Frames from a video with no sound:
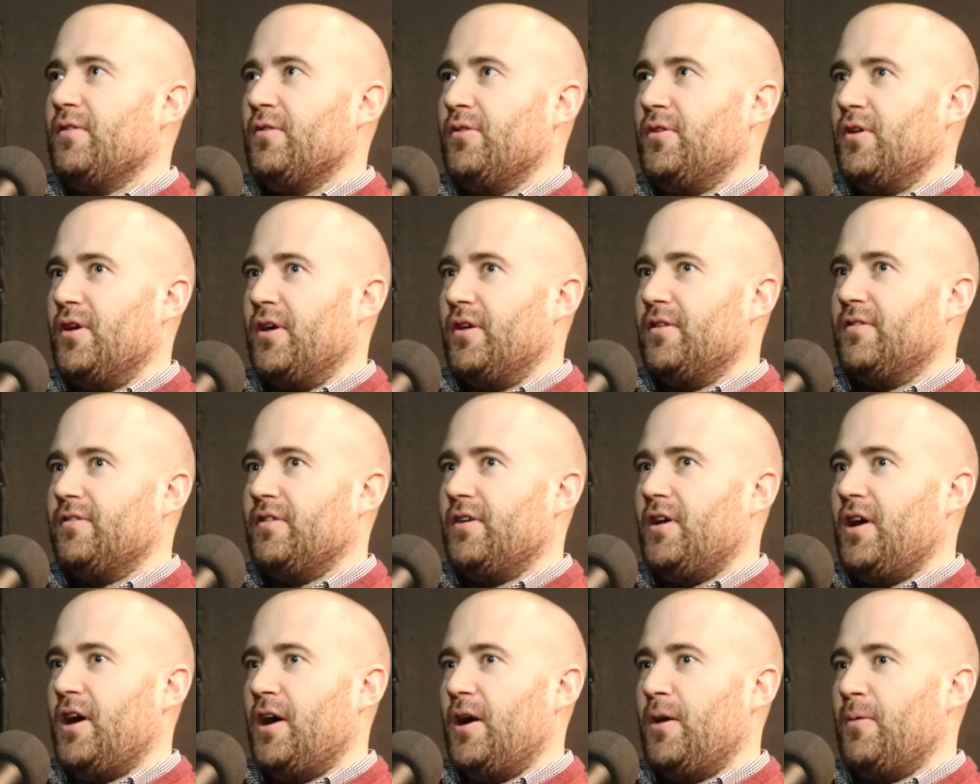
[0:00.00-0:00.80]
that
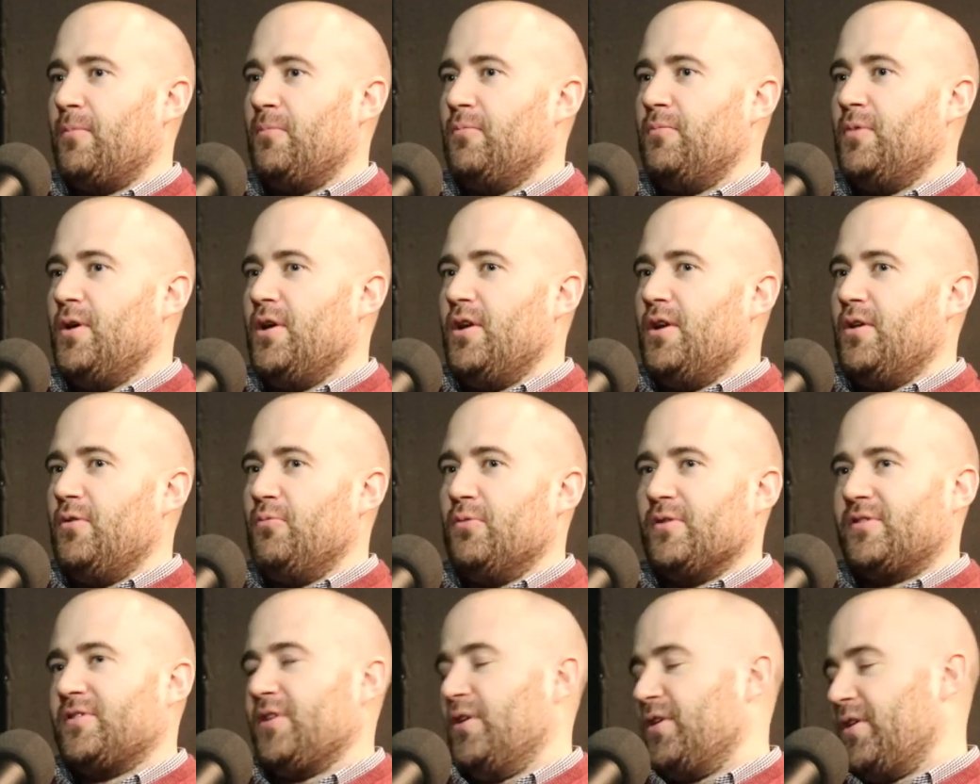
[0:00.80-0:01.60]
um,
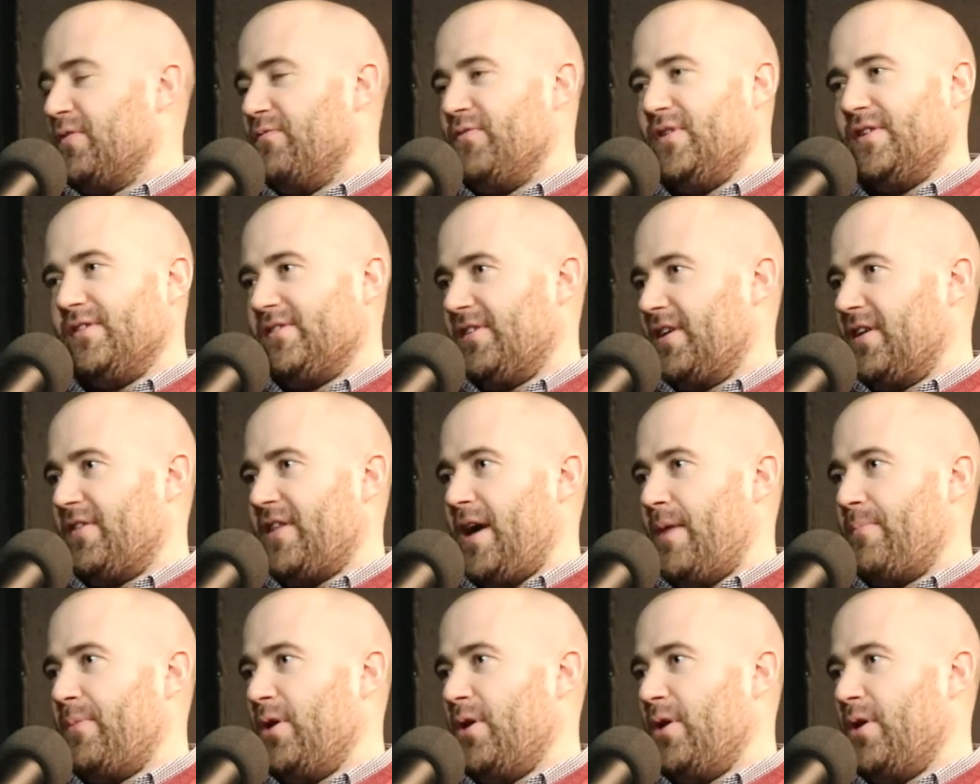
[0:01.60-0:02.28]
were so convincing at that